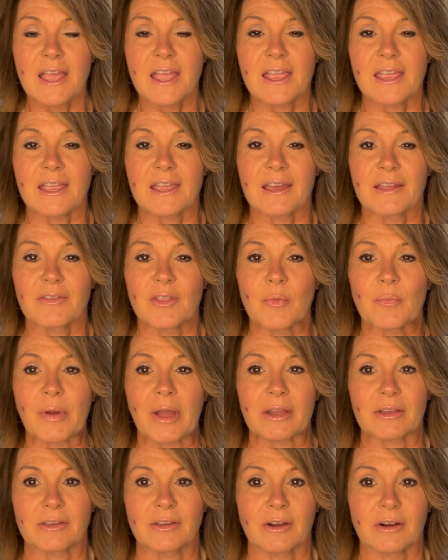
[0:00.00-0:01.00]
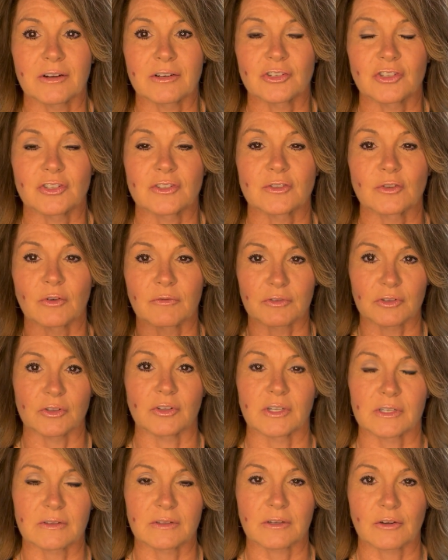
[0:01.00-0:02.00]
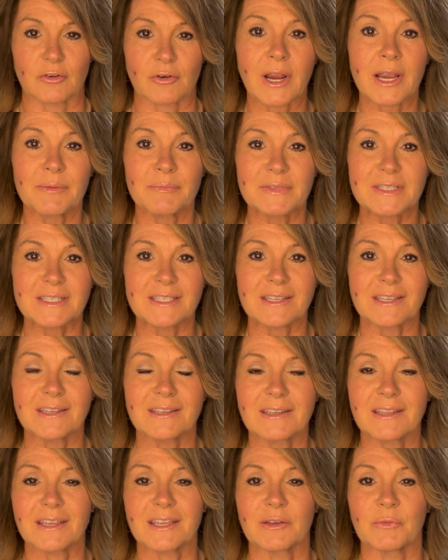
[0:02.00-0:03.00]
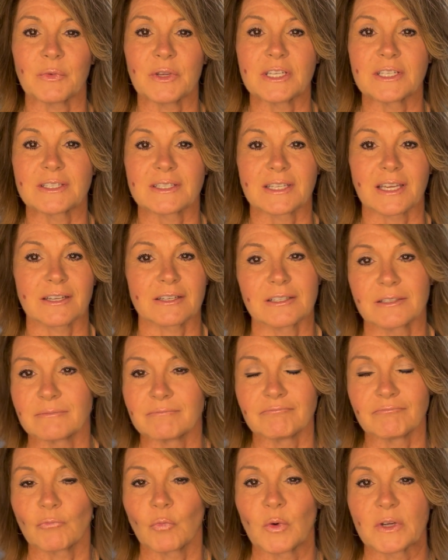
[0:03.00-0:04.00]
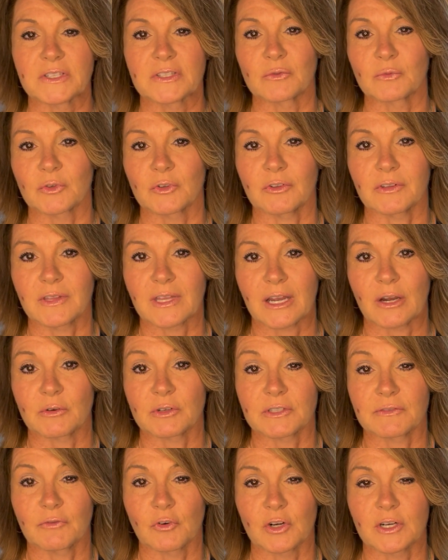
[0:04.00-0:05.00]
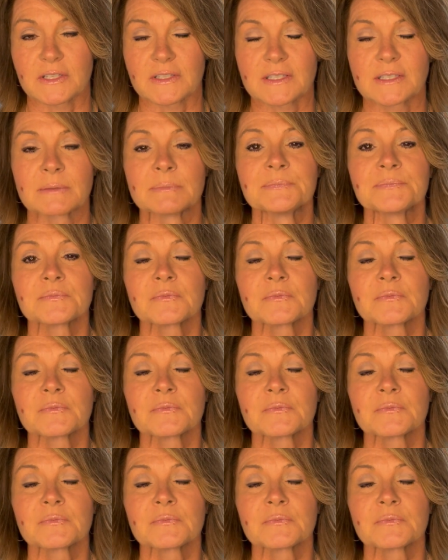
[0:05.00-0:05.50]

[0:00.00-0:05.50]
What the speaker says: and the backyard just overlooked the crime scene, and we decided wasn't really the house for us.